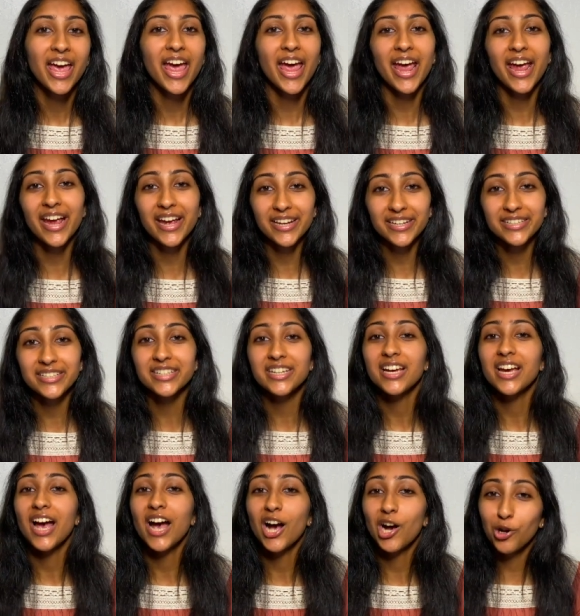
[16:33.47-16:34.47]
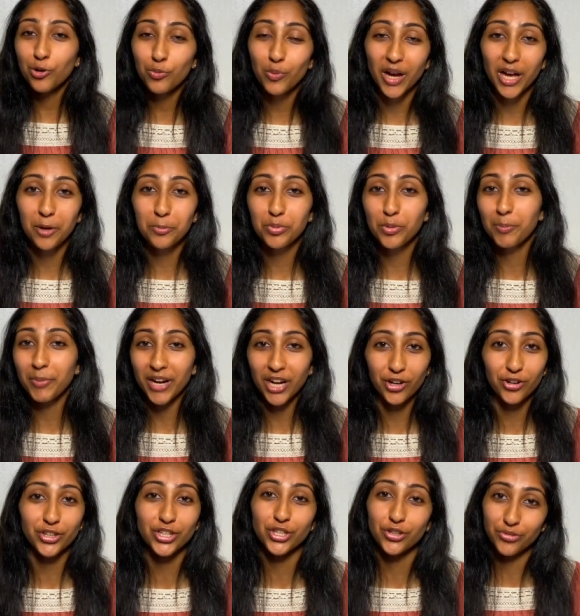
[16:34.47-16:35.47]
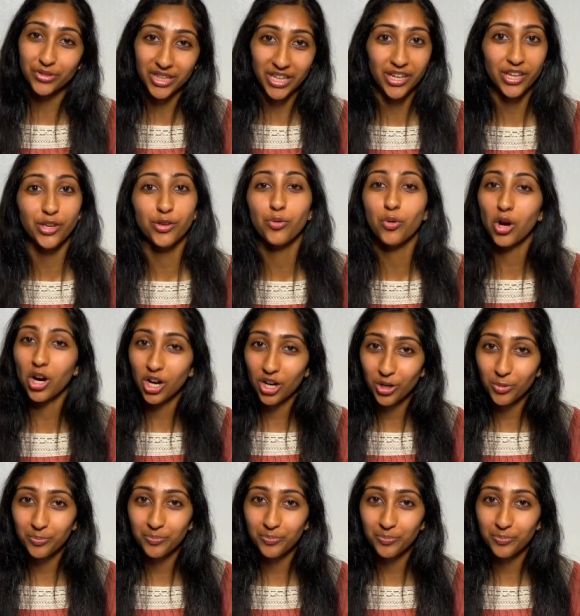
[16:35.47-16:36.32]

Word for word: and how well prepared you think you are.